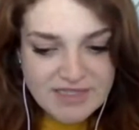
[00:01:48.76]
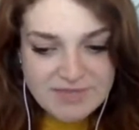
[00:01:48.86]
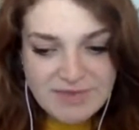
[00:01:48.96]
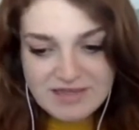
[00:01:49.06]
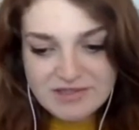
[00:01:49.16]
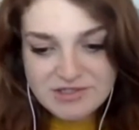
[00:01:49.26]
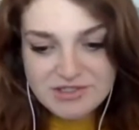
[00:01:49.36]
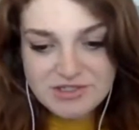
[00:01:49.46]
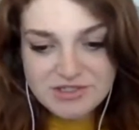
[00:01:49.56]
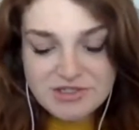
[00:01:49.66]
spent
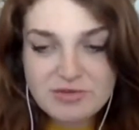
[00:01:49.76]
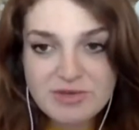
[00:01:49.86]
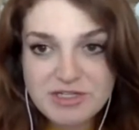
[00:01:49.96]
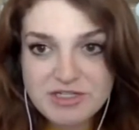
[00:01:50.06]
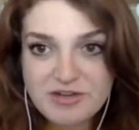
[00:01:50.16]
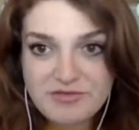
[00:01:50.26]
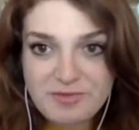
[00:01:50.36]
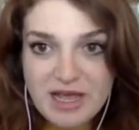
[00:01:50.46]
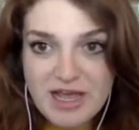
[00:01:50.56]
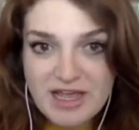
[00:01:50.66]
just so much of
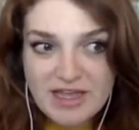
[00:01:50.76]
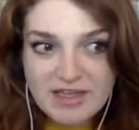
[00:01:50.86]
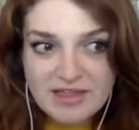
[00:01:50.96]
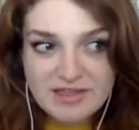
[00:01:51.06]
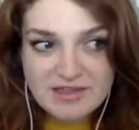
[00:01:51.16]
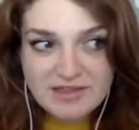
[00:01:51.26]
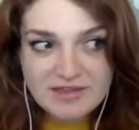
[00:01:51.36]
my